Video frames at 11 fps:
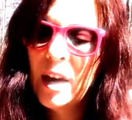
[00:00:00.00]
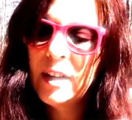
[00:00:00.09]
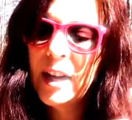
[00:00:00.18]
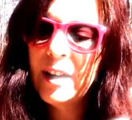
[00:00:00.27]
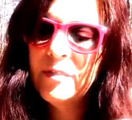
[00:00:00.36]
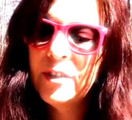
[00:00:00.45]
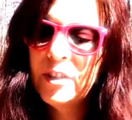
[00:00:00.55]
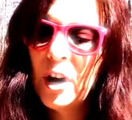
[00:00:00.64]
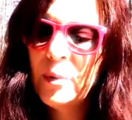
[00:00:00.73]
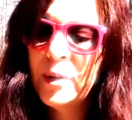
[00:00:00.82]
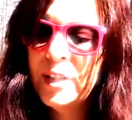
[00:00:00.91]
Life is
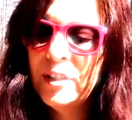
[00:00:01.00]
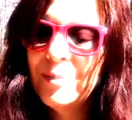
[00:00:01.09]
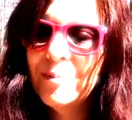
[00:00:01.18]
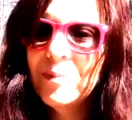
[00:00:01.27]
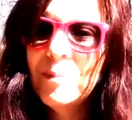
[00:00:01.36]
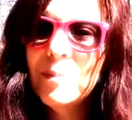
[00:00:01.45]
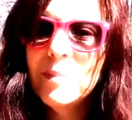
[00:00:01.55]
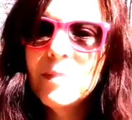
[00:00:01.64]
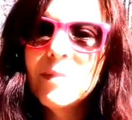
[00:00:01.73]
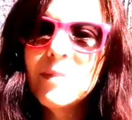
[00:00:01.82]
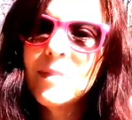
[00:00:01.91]
always,
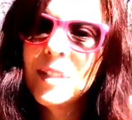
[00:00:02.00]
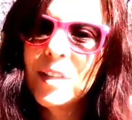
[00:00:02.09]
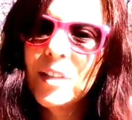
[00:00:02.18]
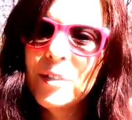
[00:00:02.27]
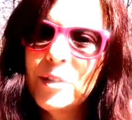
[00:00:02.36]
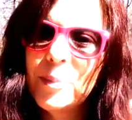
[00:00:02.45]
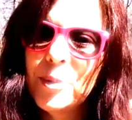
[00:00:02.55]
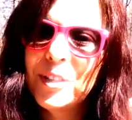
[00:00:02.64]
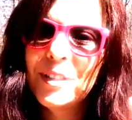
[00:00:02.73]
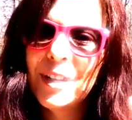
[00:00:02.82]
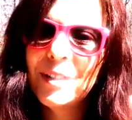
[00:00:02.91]
there's the
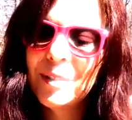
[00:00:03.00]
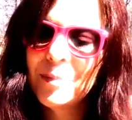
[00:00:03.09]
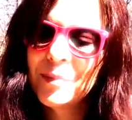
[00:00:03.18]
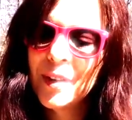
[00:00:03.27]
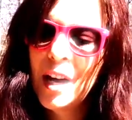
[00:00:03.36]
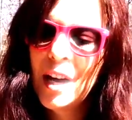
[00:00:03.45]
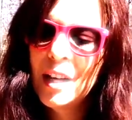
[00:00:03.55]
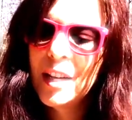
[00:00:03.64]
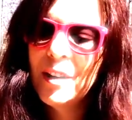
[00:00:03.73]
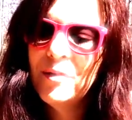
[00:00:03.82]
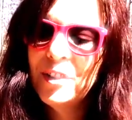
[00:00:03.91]
princess.
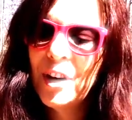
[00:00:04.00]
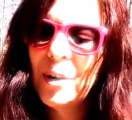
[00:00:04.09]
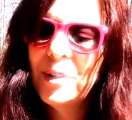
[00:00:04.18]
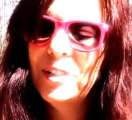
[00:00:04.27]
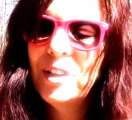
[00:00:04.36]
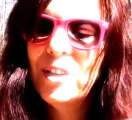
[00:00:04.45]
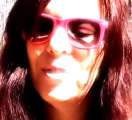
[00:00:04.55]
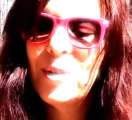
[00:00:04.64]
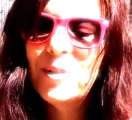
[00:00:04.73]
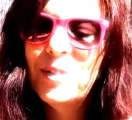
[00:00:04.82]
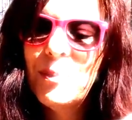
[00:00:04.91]
Life is always going to
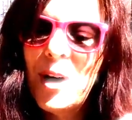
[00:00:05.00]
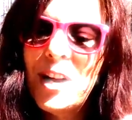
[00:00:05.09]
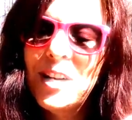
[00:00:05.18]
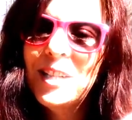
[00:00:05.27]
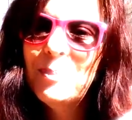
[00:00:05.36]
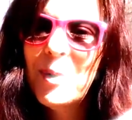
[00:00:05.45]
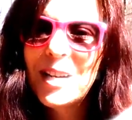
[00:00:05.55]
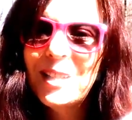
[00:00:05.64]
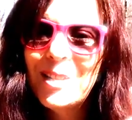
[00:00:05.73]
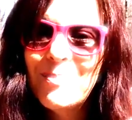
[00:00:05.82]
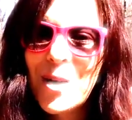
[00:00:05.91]
throw some
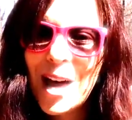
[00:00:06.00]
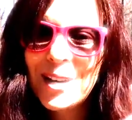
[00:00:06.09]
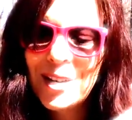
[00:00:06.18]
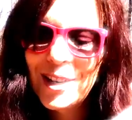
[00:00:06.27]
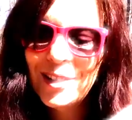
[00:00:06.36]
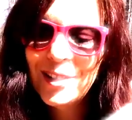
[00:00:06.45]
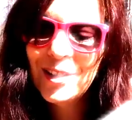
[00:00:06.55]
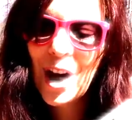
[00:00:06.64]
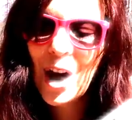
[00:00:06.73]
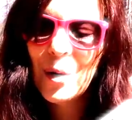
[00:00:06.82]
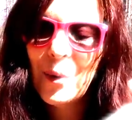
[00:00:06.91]
unexpected madness
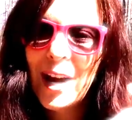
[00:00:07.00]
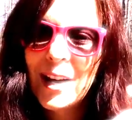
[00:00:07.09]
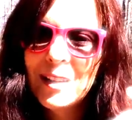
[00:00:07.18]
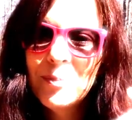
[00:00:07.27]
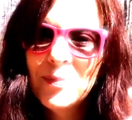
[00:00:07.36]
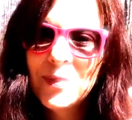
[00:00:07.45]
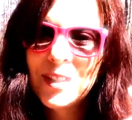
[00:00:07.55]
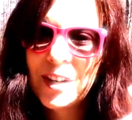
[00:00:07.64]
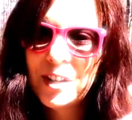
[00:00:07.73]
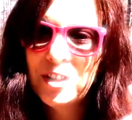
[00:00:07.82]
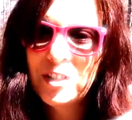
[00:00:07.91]
our way,
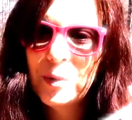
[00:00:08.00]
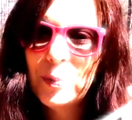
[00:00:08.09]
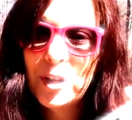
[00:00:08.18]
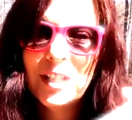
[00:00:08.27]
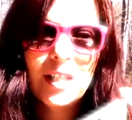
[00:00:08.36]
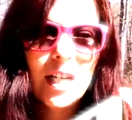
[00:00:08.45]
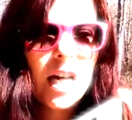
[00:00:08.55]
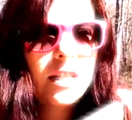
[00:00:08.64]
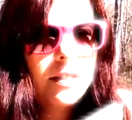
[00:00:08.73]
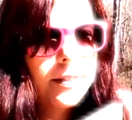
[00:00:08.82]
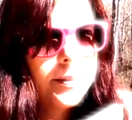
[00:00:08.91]
such as the
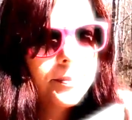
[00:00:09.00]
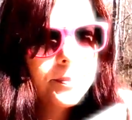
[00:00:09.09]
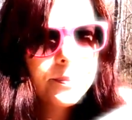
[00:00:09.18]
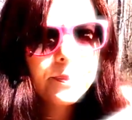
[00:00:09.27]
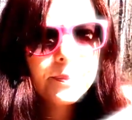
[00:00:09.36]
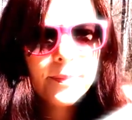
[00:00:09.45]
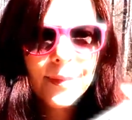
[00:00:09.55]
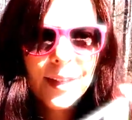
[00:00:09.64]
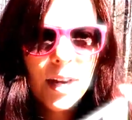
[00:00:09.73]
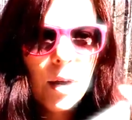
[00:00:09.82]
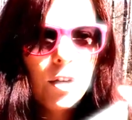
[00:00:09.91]
princess.
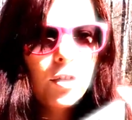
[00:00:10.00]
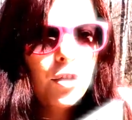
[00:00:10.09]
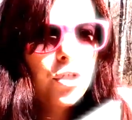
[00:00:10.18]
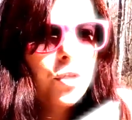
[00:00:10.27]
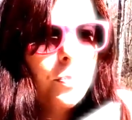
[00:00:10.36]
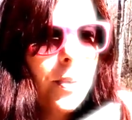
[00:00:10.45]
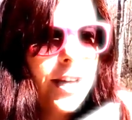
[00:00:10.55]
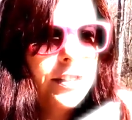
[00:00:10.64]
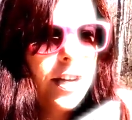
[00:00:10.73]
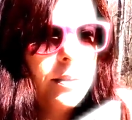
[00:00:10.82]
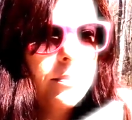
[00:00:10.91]
Shh,
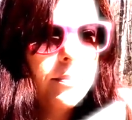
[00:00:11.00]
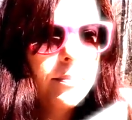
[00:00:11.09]
Paisley.